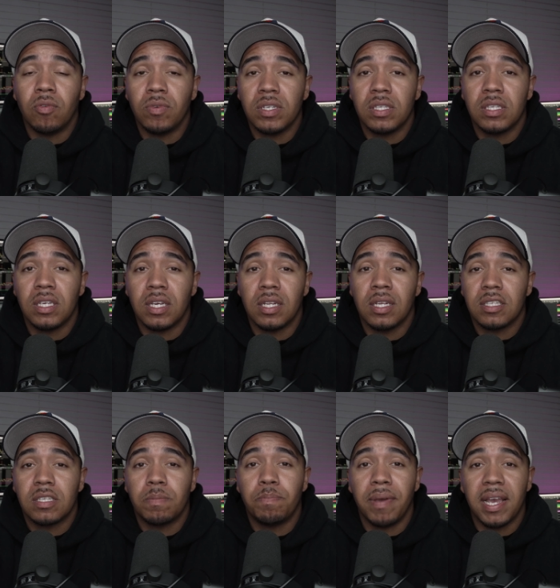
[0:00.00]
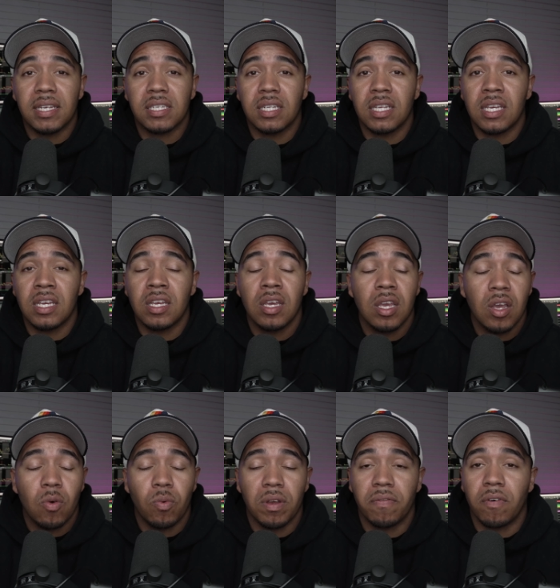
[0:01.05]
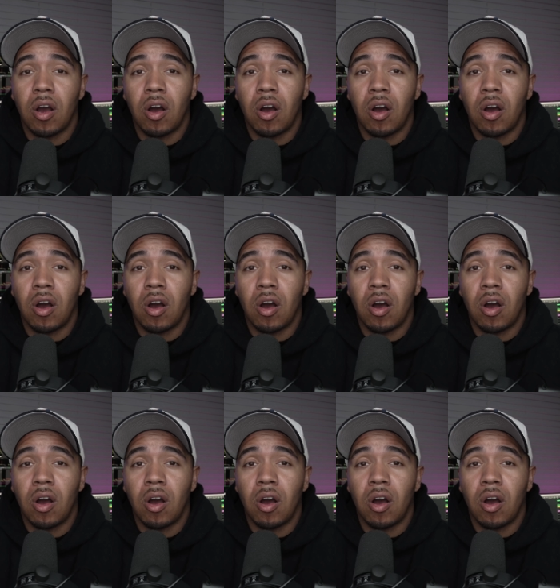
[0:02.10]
We see it, especially with